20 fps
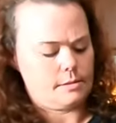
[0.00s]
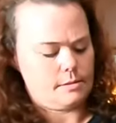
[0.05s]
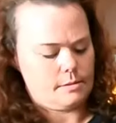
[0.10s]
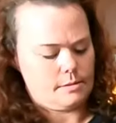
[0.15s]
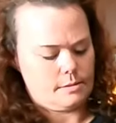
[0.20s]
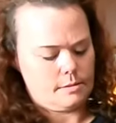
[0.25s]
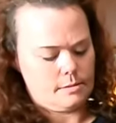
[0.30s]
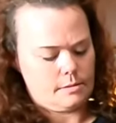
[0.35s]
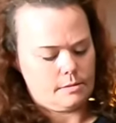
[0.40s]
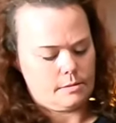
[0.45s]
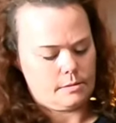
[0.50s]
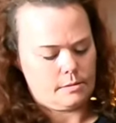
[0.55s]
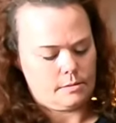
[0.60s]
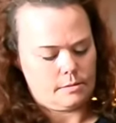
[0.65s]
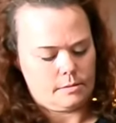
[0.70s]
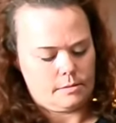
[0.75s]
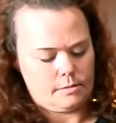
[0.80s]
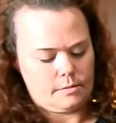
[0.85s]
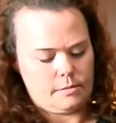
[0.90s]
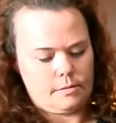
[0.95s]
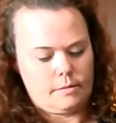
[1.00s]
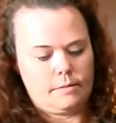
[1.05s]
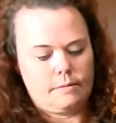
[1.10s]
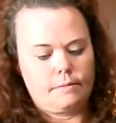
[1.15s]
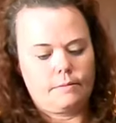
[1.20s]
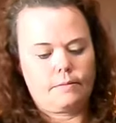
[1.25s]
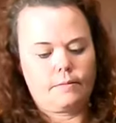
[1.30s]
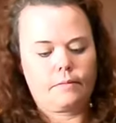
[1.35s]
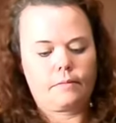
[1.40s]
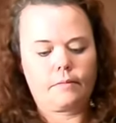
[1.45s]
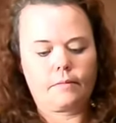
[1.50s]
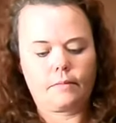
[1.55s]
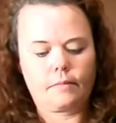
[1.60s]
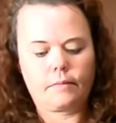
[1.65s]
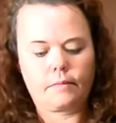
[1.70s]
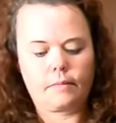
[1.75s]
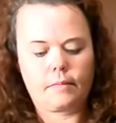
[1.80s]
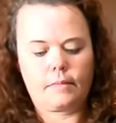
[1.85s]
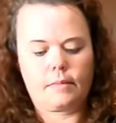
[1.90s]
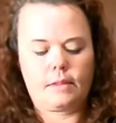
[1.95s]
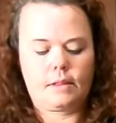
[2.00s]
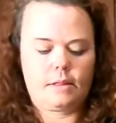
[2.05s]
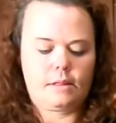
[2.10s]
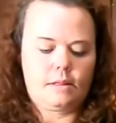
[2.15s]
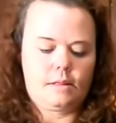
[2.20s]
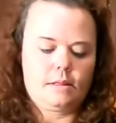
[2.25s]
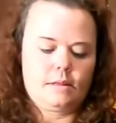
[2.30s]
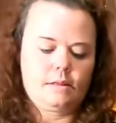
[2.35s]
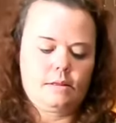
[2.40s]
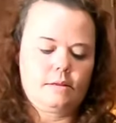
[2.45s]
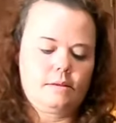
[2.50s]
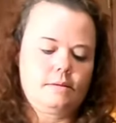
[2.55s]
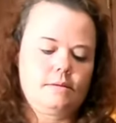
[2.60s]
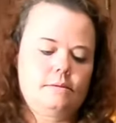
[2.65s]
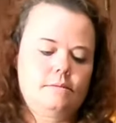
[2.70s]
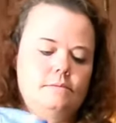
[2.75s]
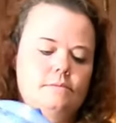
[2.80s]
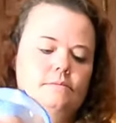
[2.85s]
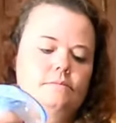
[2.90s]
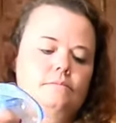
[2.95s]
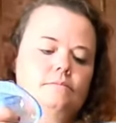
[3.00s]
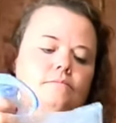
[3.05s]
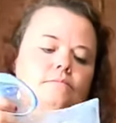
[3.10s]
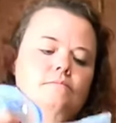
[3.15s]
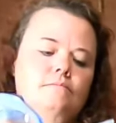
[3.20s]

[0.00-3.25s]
(not speaking)